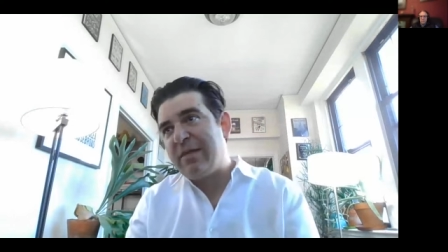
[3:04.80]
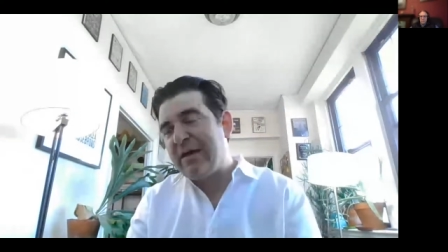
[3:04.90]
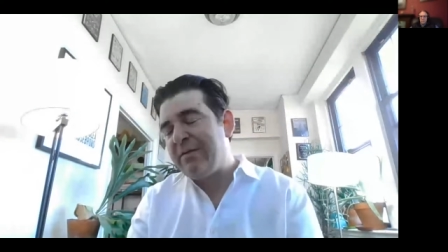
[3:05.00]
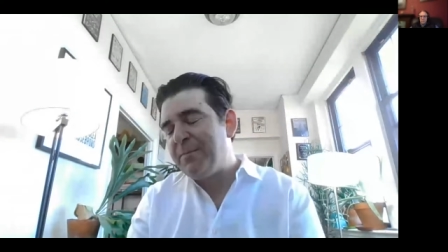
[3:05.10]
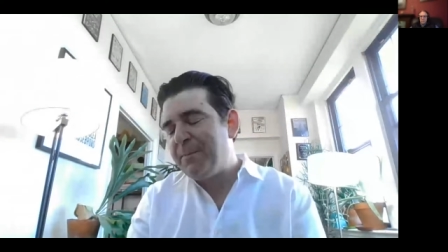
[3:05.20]

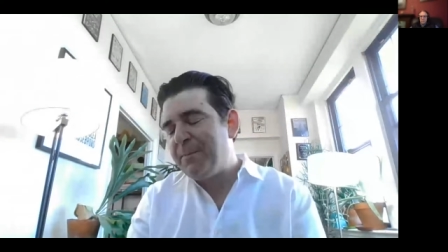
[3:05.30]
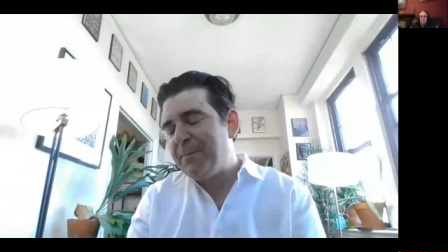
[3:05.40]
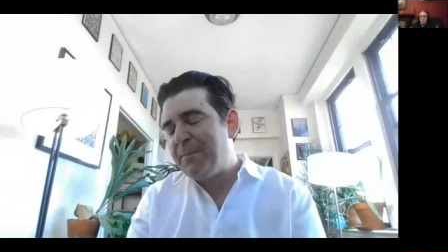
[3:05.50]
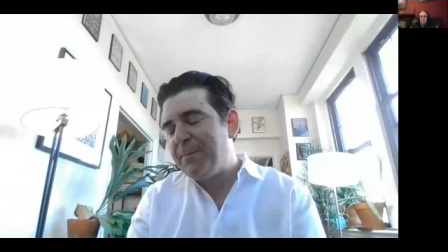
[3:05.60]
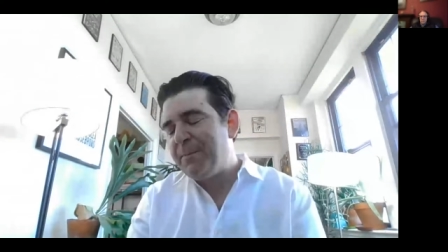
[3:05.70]
the
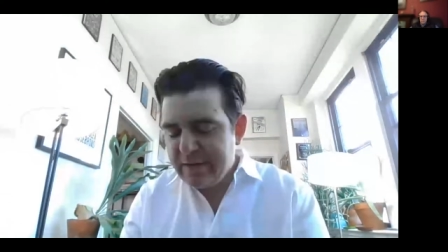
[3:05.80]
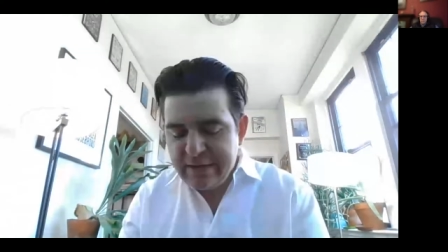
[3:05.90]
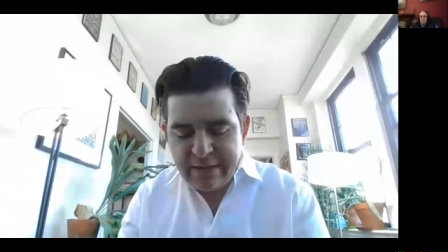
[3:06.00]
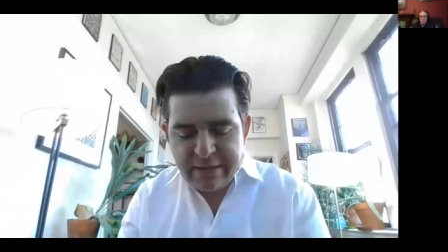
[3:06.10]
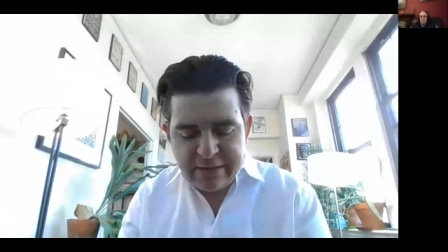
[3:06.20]

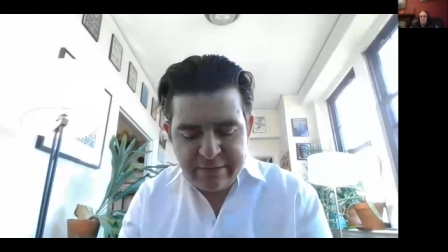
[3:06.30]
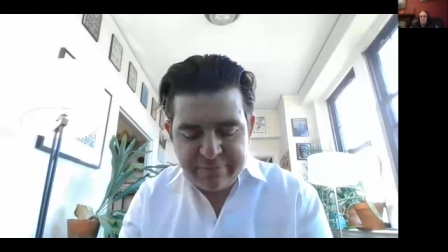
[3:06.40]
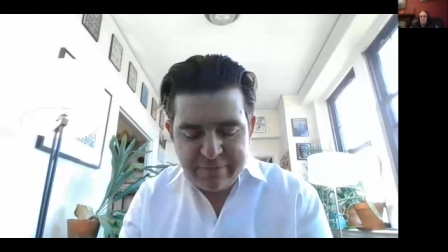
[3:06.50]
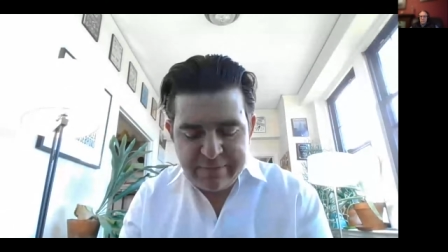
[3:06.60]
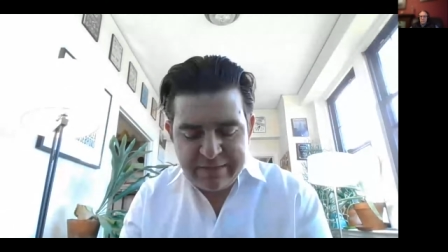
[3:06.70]
uh,
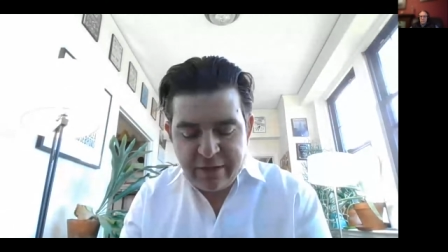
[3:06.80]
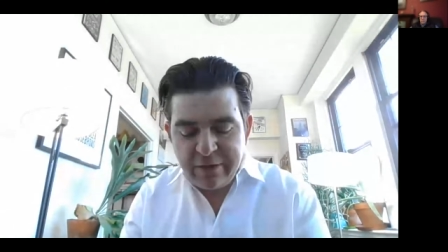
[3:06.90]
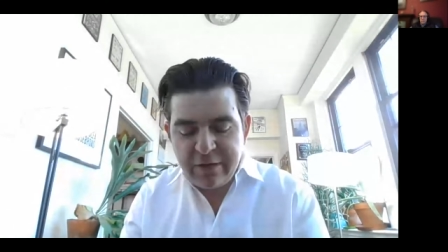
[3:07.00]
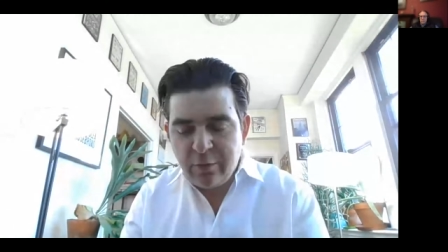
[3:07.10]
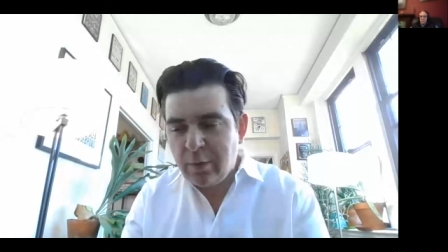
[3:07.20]
confirm that the
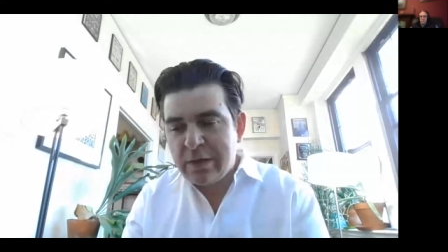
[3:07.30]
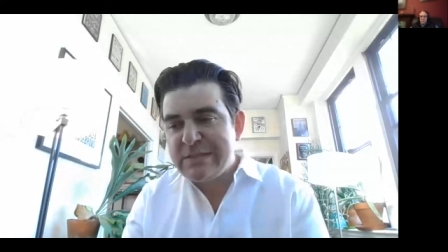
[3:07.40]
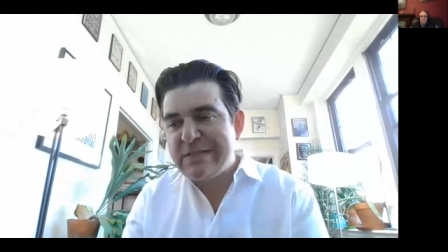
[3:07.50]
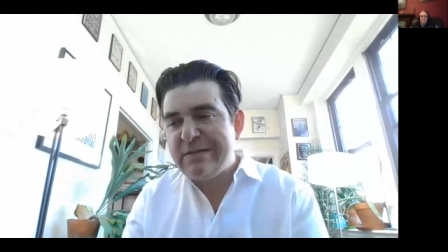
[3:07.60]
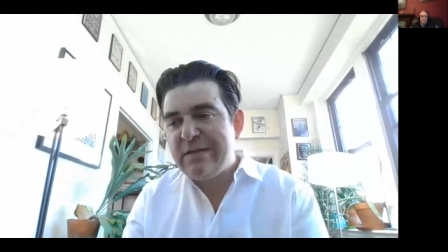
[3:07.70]
audio
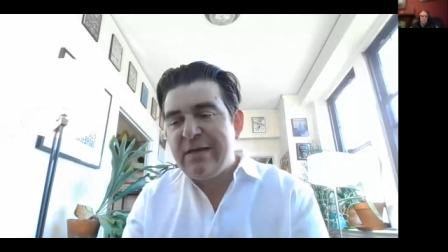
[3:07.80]
worked.